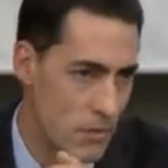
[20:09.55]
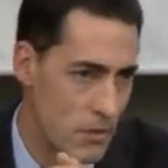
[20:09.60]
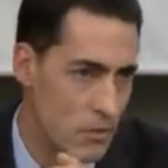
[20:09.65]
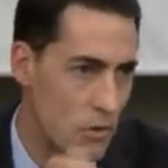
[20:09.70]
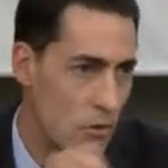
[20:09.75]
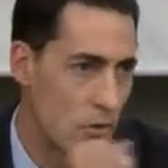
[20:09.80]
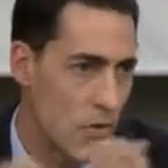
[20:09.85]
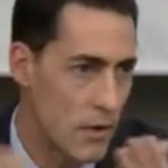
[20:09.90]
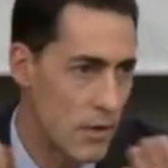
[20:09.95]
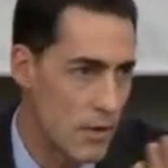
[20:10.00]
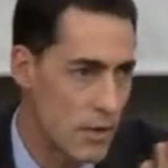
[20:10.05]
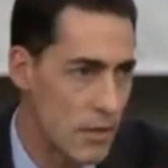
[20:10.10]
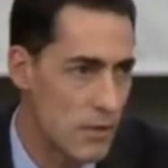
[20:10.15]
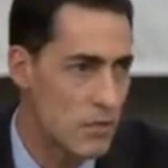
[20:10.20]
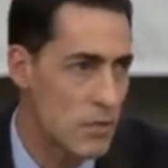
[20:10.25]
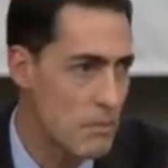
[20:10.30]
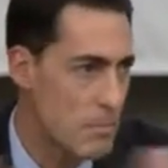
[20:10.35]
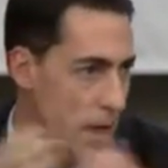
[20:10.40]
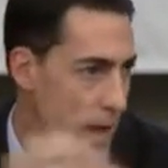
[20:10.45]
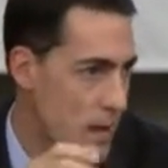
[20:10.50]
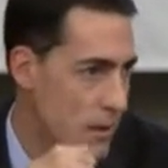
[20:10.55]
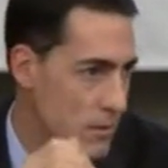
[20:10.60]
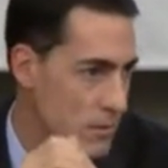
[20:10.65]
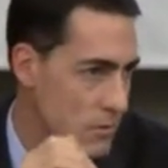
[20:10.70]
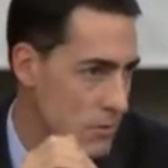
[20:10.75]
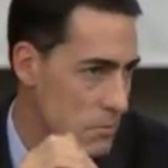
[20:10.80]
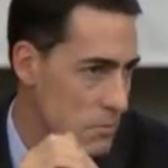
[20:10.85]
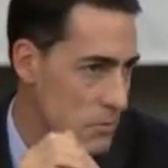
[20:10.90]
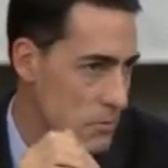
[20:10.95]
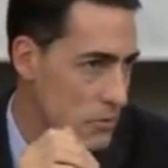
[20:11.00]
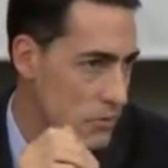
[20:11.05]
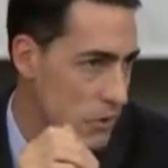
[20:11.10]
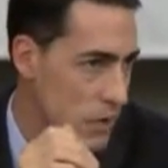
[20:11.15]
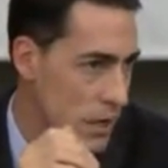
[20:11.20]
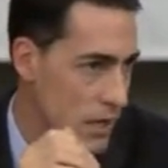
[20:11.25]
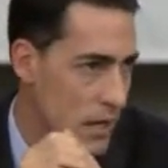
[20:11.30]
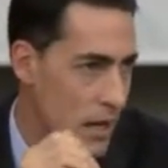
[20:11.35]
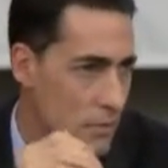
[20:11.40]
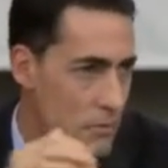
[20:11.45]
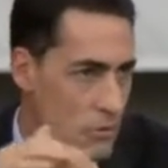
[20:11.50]
So there is a balance to be
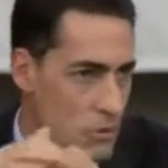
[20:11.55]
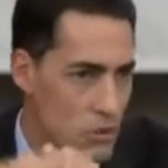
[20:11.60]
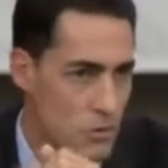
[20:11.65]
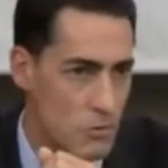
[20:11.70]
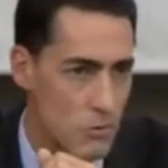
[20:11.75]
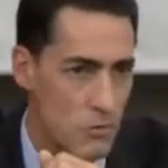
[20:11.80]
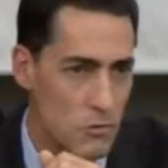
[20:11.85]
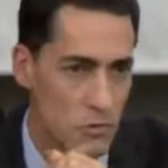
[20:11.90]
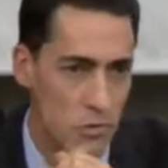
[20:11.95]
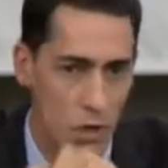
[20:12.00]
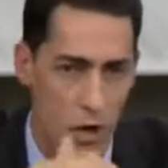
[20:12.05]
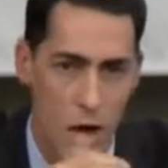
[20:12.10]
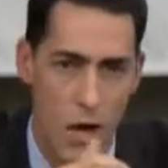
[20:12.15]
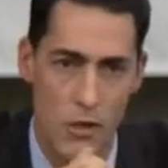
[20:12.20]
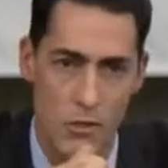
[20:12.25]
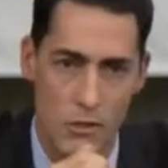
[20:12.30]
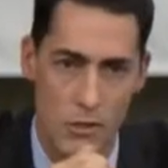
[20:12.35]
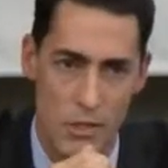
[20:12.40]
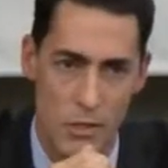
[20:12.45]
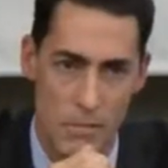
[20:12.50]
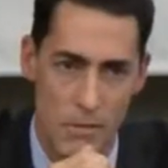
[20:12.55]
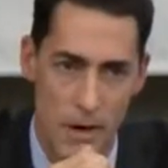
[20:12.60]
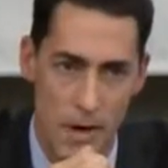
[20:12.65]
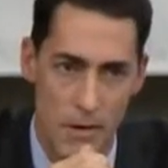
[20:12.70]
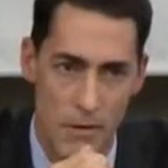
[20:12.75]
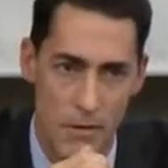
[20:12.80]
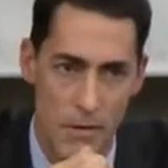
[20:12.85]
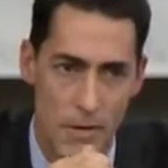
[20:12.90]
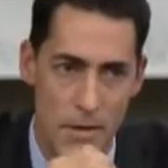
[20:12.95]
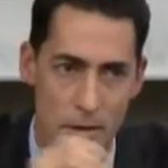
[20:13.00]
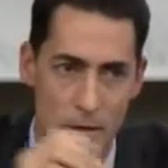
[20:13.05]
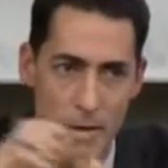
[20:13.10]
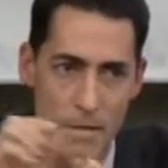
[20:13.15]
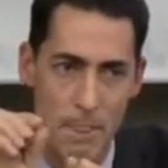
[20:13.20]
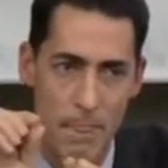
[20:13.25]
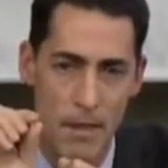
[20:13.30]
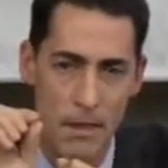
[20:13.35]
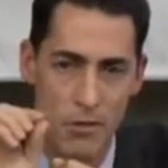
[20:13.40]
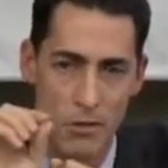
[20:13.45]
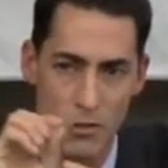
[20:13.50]
struck, and I would just use caution about
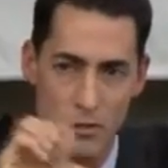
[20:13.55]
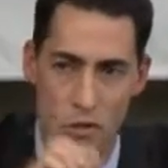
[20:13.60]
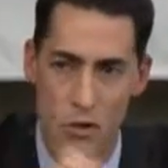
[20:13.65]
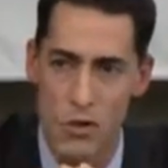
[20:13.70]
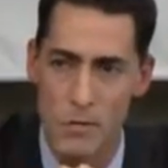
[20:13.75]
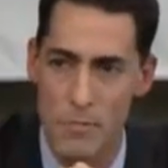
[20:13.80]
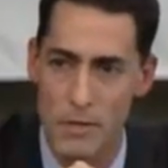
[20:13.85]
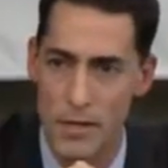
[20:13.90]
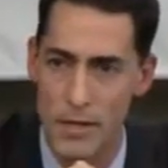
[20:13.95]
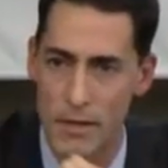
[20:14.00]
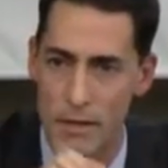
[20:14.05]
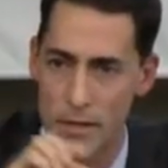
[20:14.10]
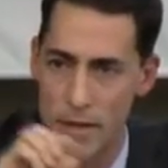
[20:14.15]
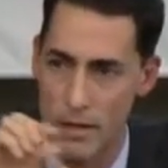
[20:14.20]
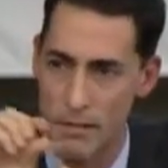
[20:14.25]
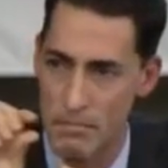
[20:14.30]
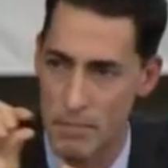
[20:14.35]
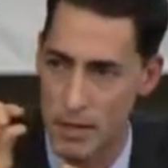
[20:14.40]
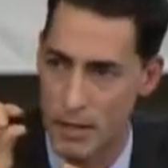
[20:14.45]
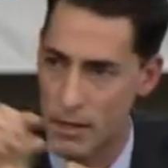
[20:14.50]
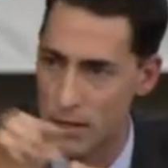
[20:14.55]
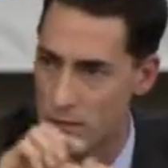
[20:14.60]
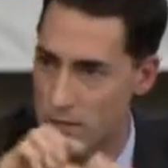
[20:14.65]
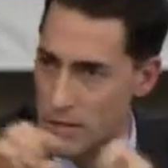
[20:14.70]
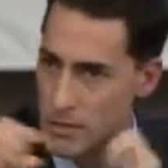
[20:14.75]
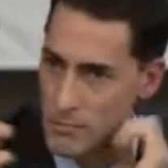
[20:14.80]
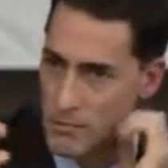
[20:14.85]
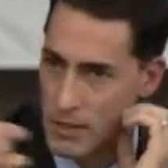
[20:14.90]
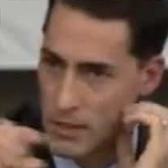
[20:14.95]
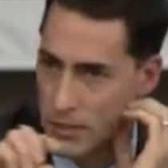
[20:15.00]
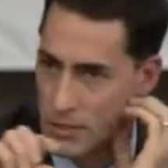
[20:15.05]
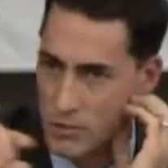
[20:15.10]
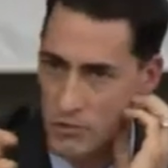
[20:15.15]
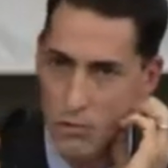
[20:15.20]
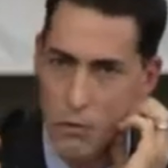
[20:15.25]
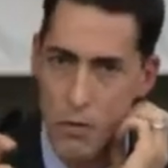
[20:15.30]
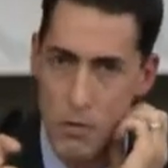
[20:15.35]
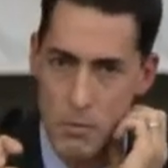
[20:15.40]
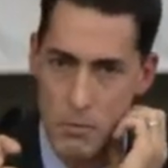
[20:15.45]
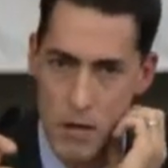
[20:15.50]
determining that because something is
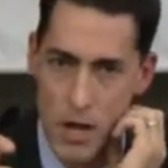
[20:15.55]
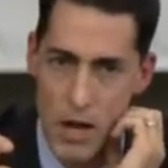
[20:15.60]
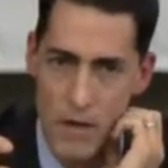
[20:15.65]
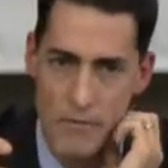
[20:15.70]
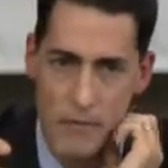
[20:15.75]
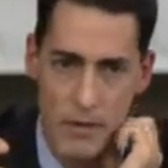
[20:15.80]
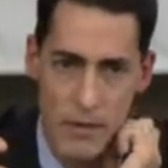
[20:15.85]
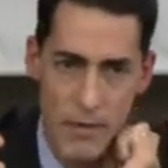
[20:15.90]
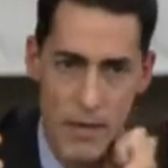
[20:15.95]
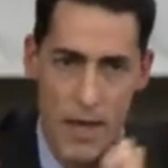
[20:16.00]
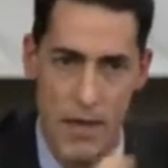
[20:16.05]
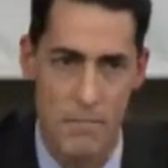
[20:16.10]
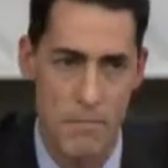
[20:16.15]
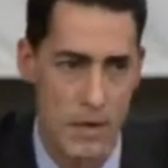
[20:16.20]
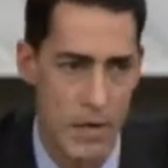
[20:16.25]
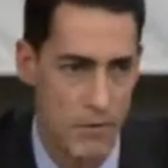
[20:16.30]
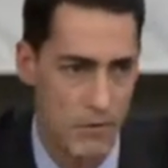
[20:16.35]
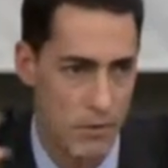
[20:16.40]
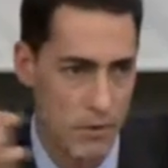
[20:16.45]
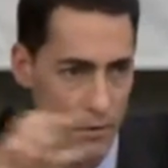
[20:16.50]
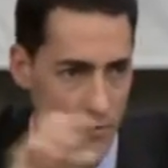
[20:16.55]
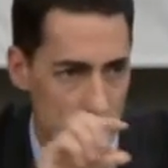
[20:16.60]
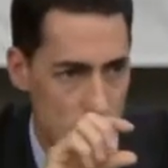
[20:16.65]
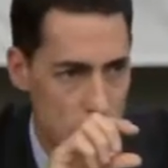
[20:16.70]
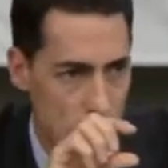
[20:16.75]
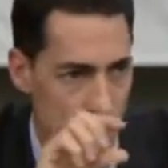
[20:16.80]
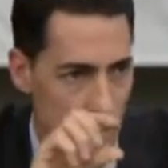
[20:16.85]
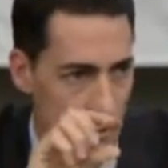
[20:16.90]
for-profit, that makes it